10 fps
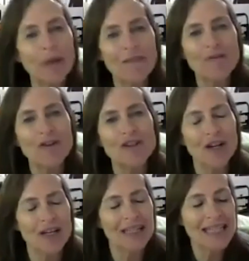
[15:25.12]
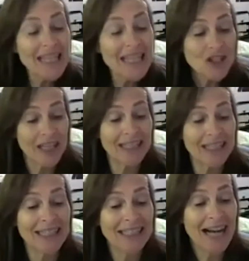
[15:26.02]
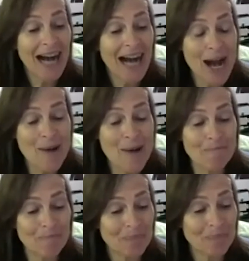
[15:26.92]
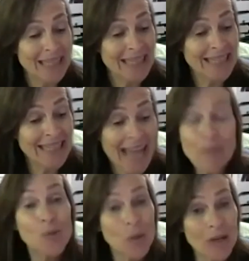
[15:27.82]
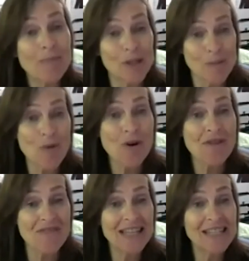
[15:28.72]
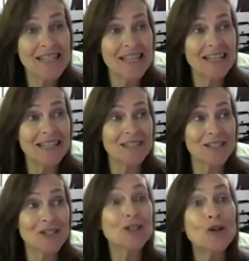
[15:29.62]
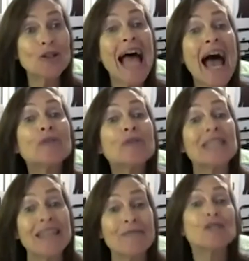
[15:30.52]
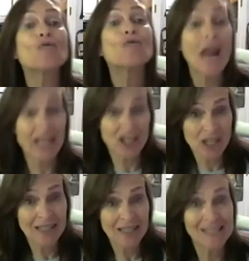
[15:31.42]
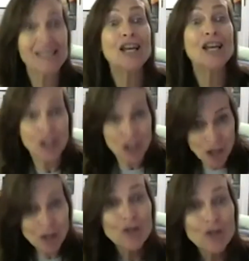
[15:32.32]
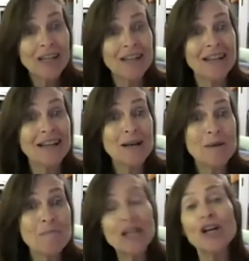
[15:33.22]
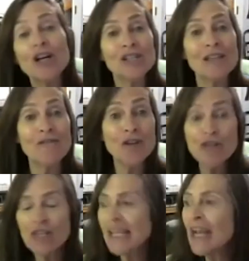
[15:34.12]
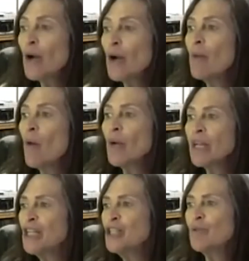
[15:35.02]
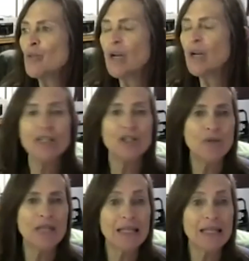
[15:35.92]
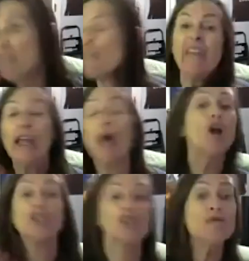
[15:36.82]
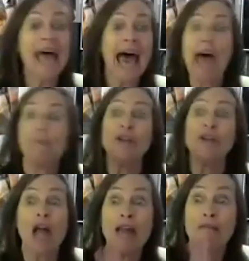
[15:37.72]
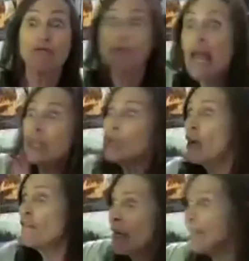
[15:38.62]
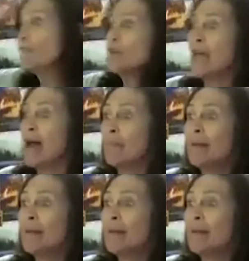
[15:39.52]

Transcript: I first started teaching, that was one of the most important things, is to learn how to give directions to children. Because if you just say, okay, what we're going to do is we're going to do this, and then they all do that, but you're not ready for them.